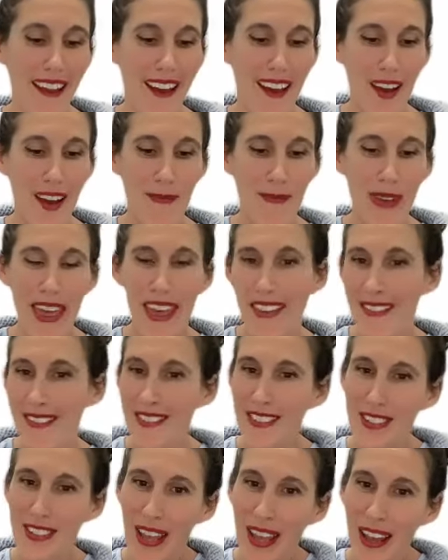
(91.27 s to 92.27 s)
Um,
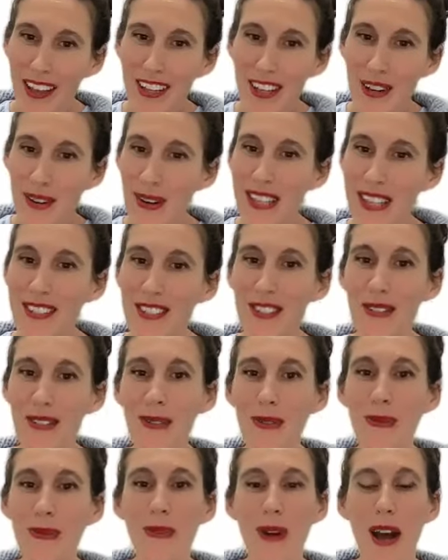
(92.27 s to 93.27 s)
and you know, as
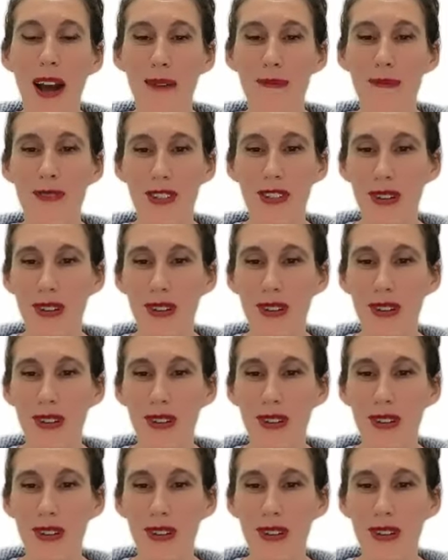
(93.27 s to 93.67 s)
you um,